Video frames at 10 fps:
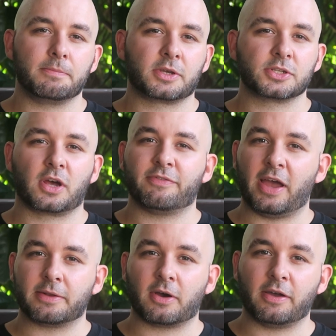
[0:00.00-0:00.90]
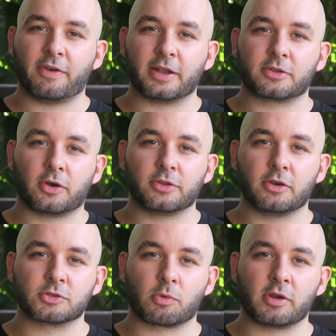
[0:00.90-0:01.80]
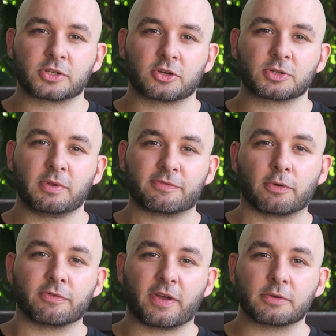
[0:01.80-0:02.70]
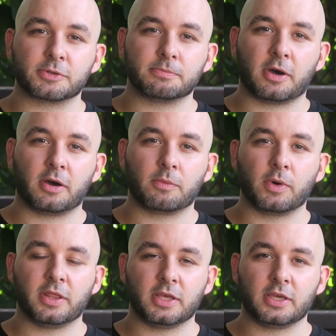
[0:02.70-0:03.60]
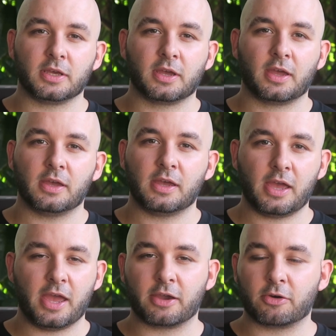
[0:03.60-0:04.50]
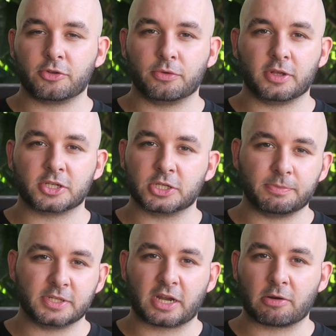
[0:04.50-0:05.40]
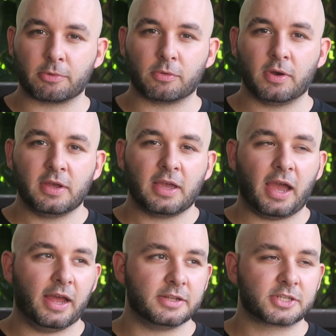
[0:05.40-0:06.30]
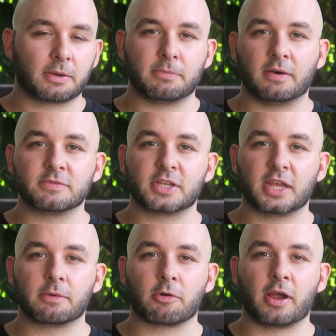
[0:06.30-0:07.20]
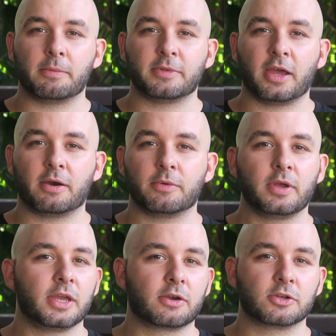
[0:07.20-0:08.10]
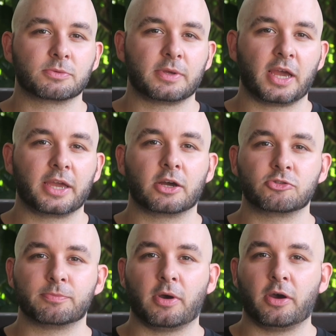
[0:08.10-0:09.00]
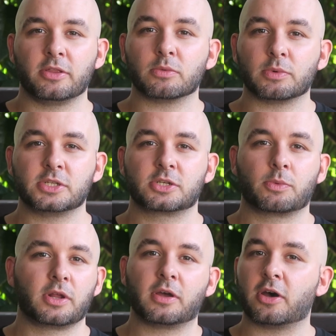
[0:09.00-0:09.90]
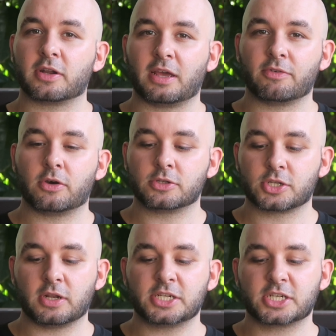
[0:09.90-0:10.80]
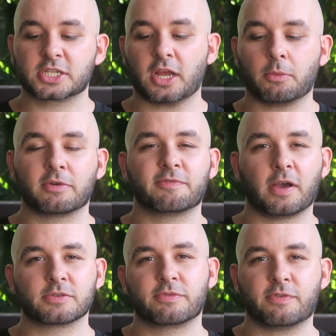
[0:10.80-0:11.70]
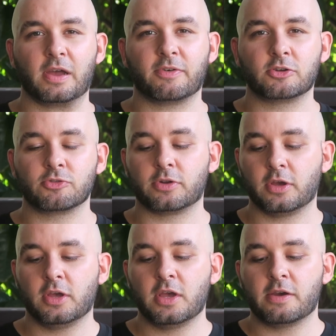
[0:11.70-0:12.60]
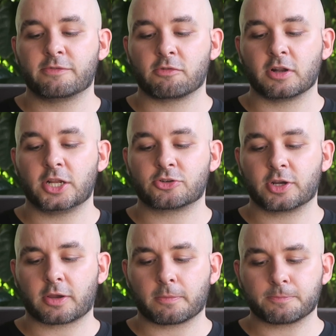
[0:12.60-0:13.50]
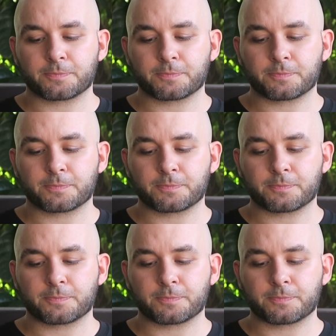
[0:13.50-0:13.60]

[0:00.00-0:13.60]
because I've had condos where it's cost me 4,000 baht, where the aircon unit has just been terrible, and some months here where I am now, it cost me 800 baht in the winter when I hardly have it on. So let's just say 1,500 for electric,